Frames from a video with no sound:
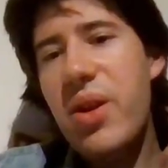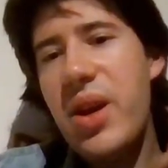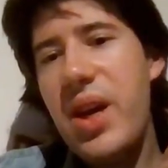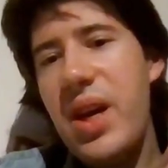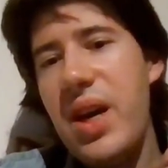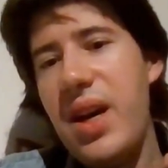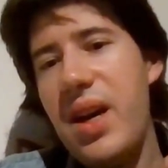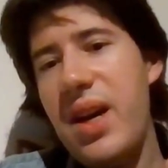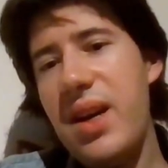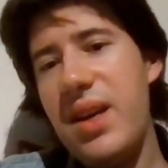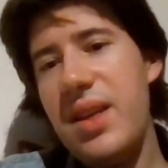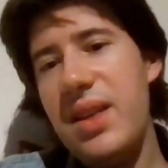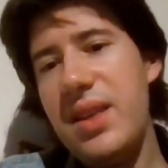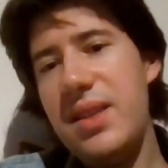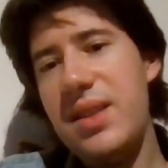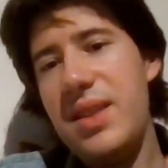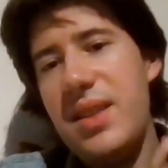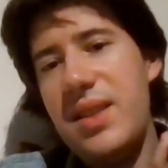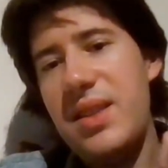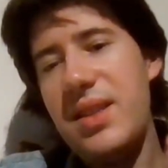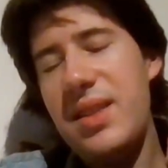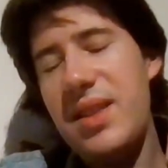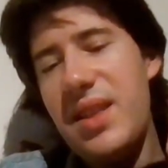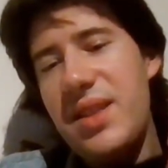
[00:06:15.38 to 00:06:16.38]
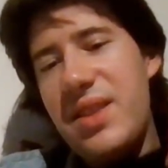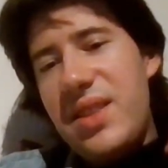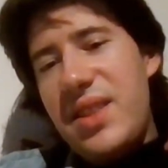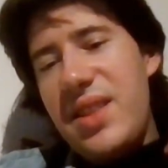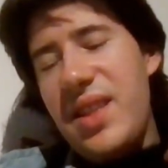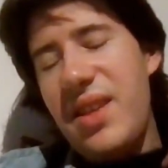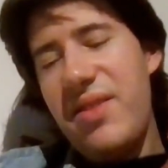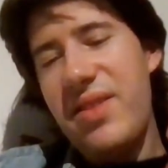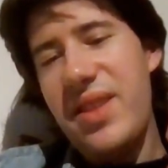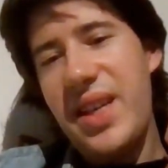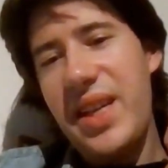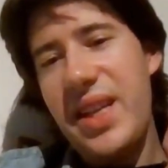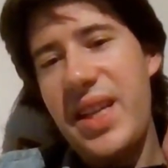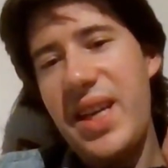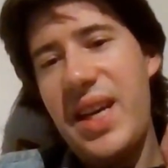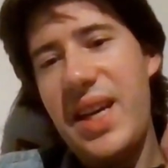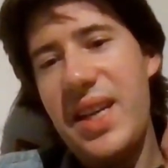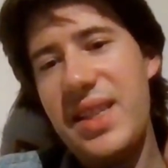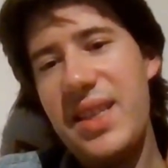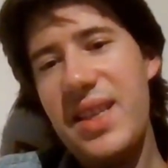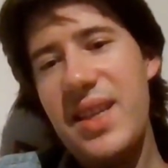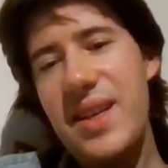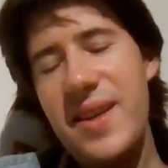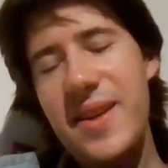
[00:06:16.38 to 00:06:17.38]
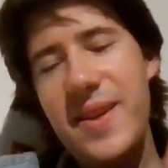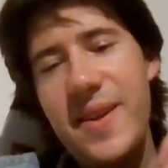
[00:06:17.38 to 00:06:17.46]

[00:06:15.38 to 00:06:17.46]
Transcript: paranoia and stuff like that.